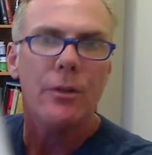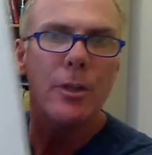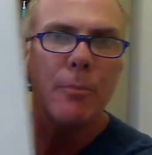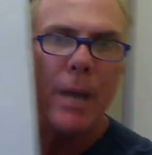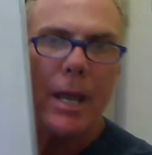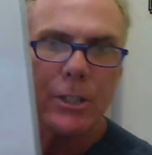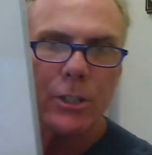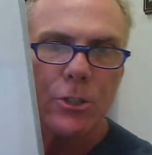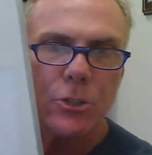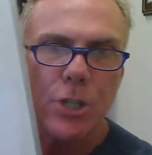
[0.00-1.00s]
the
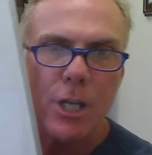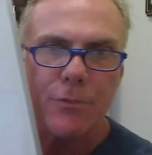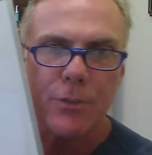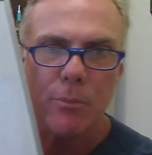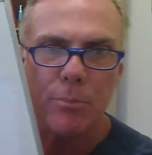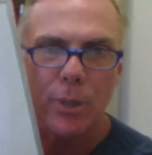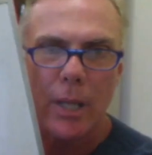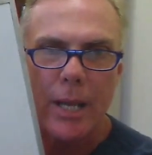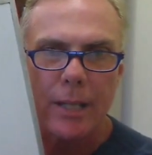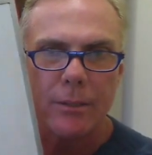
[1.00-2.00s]
patient's chief
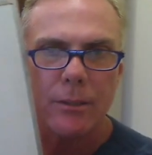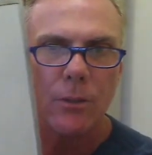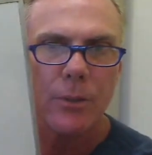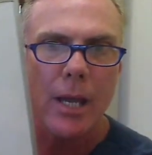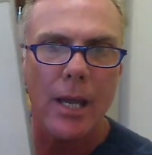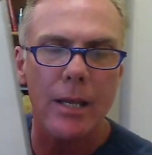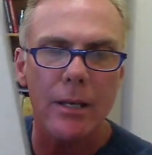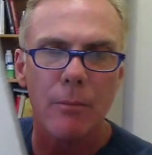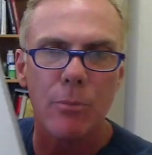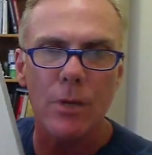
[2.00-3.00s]
complaint, okay?
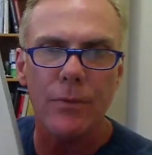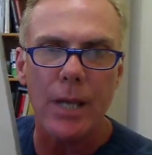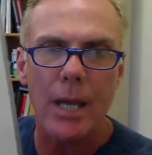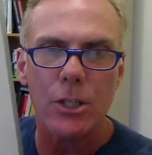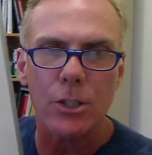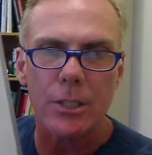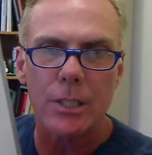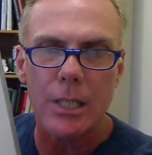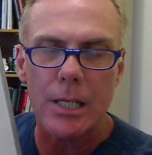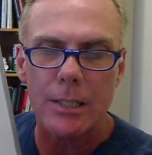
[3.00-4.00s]
Abbreviation,
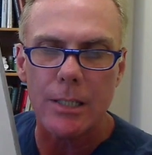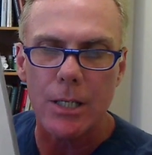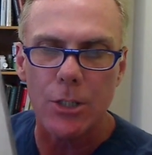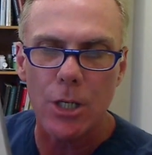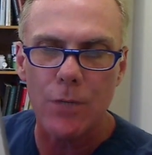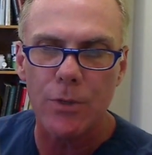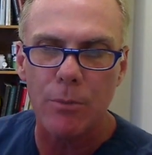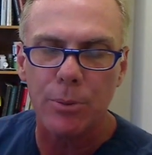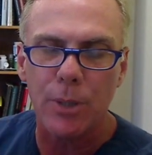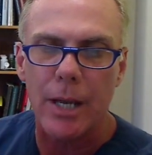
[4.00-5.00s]
CC, chief
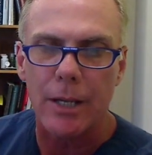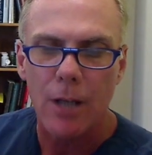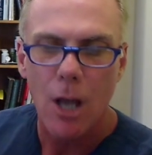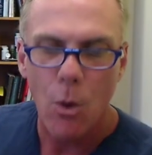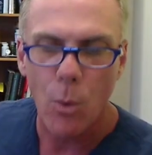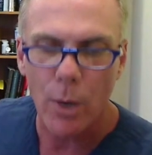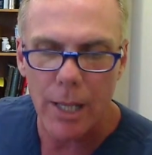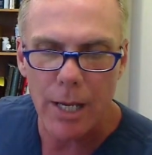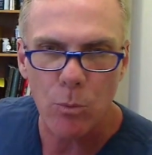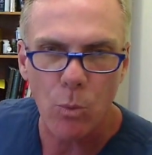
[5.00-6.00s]
complaint.
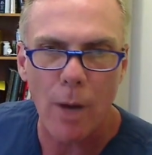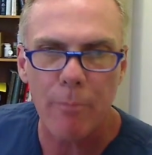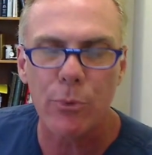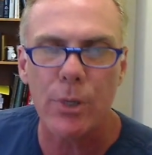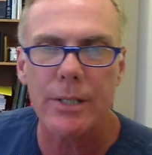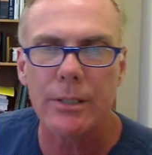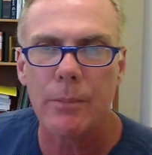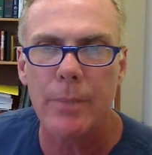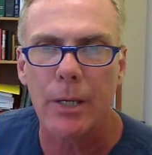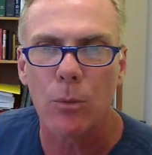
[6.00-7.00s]
What brings
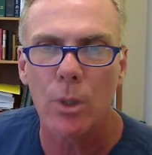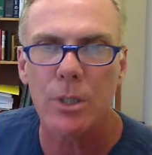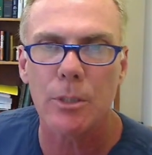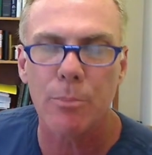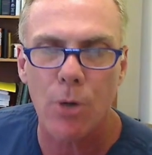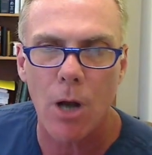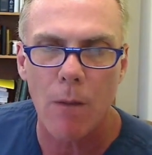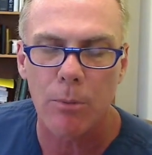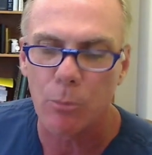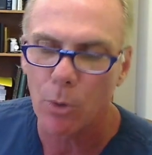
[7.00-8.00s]
them in? What's the
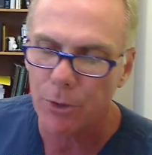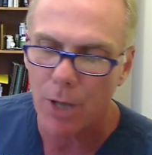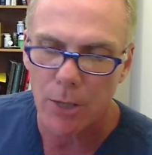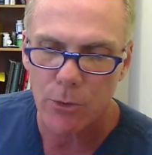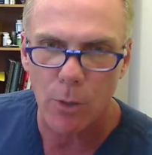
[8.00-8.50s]
problem? Well, doctor, I